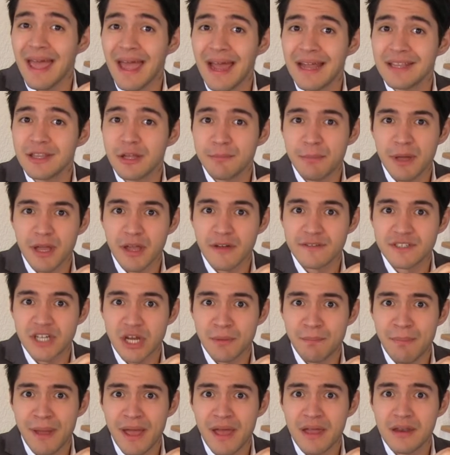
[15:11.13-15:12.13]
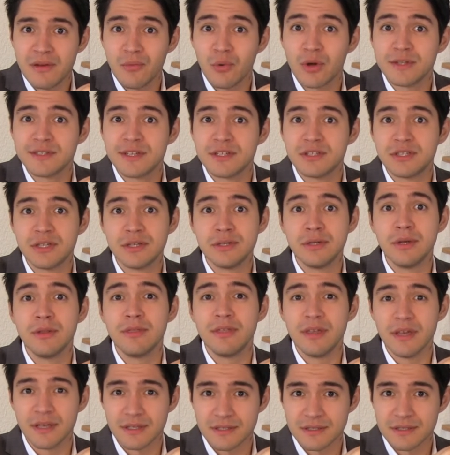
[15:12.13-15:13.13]
And the Bank of Japan wanted to do
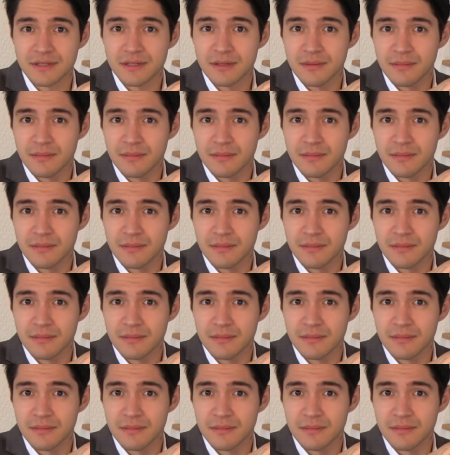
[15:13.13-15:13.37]
this.